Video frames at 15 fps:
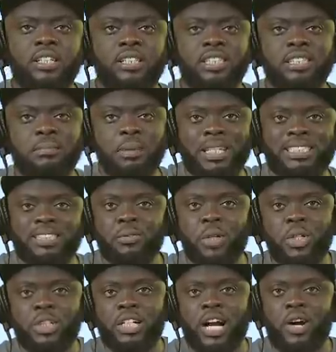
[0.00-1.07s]
This battle
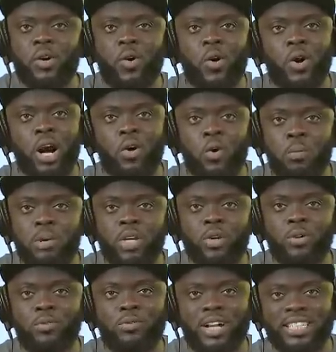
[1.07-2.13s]
where you can't call, I go make
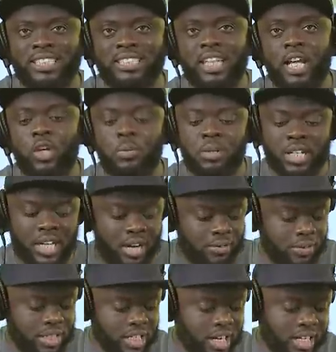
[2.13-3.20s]
you vanish like you
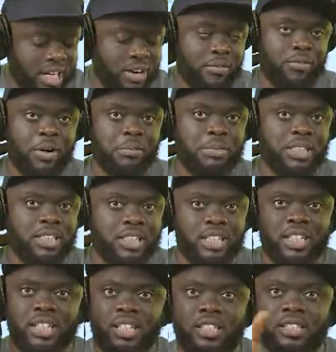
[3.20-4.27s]
become fat. Now, come for me.
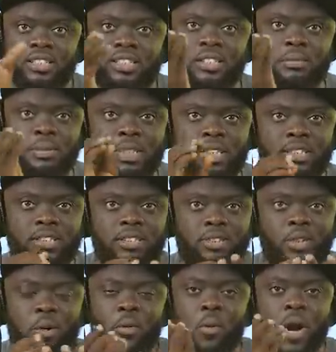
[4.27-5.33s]
It be
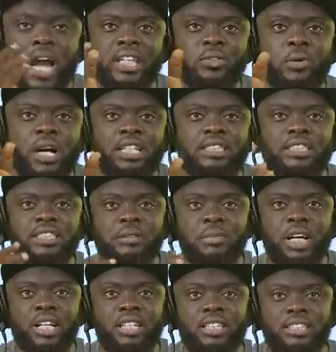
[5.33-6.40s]
some white things
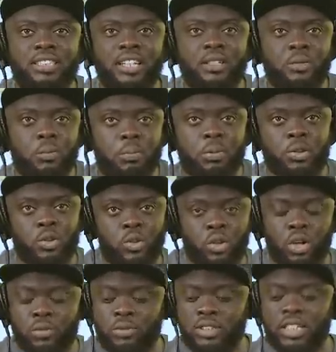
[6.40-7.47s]
be, and then they take put
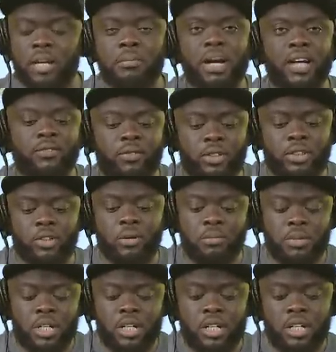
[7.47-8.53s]
cloth inside, but for
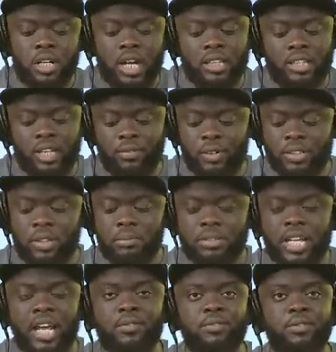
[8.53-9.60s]
some, I think for
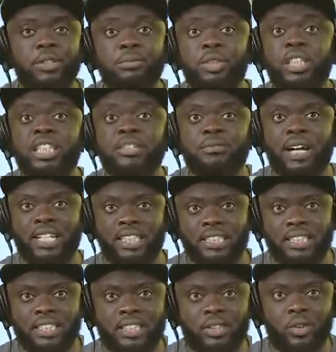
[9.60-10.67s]
some time frame, they
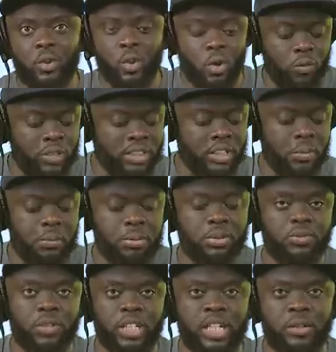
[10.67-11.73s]
vanish. So you go fit take
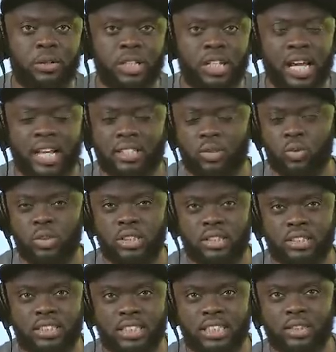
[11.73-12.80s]
put for here like
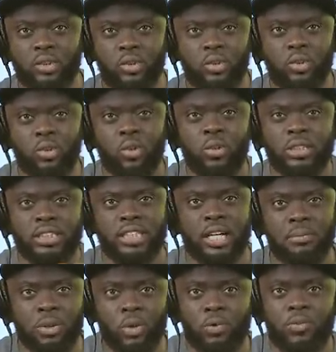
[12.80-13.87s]
2-3 days, and you know go see
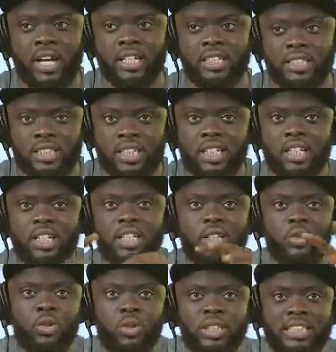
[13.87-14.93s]
them, you go vanish.
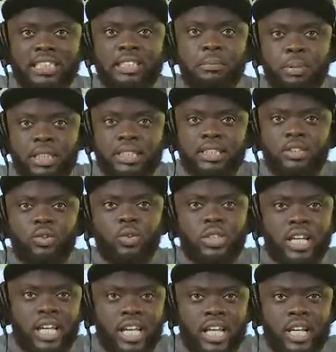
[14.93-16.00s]
You go dissipate into
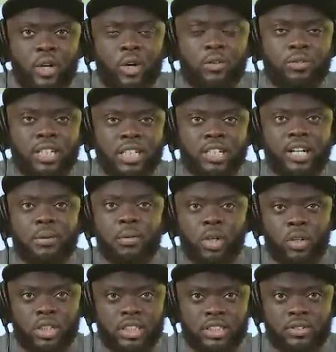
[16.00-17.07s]
the air of the
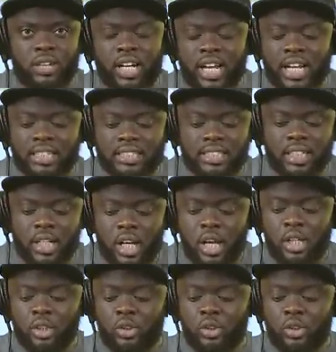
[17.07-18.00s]
crabologist, what he say.